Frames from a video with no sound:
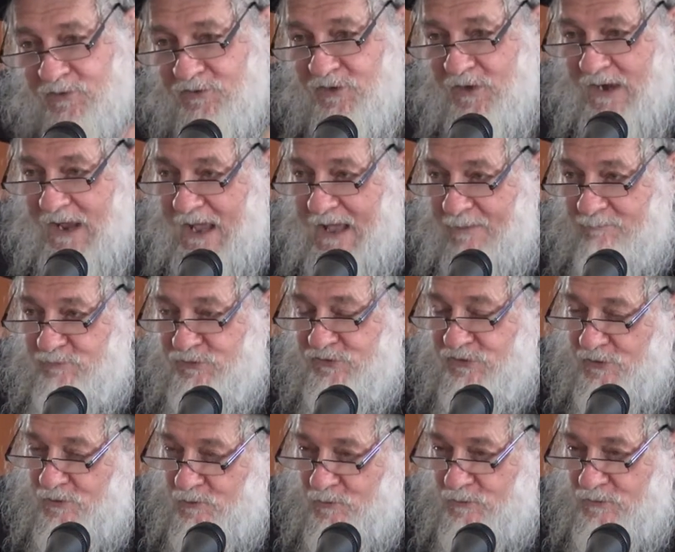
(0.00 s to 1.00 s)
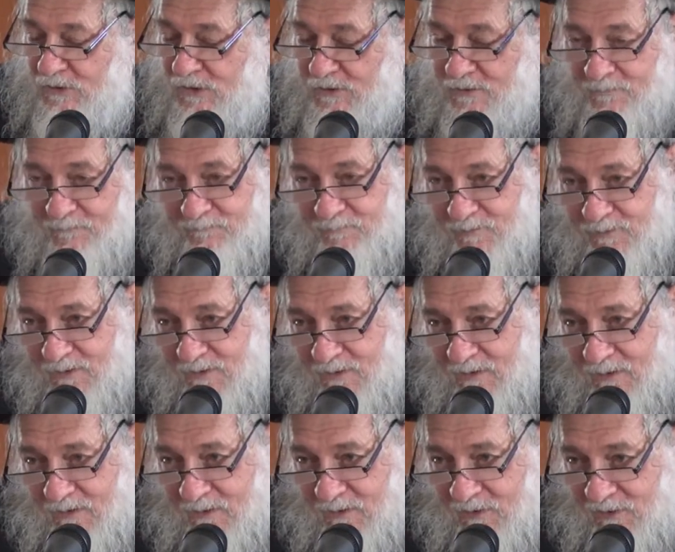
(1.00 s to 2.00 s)
as an Am Segula,
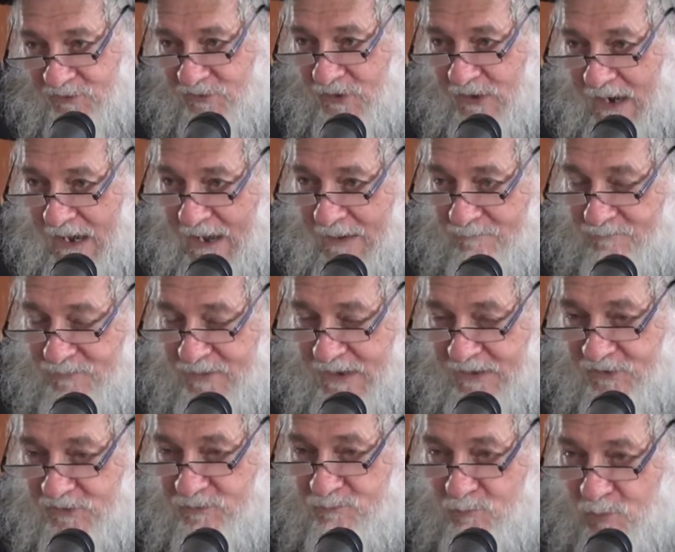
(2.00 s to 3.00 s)
as an Am that is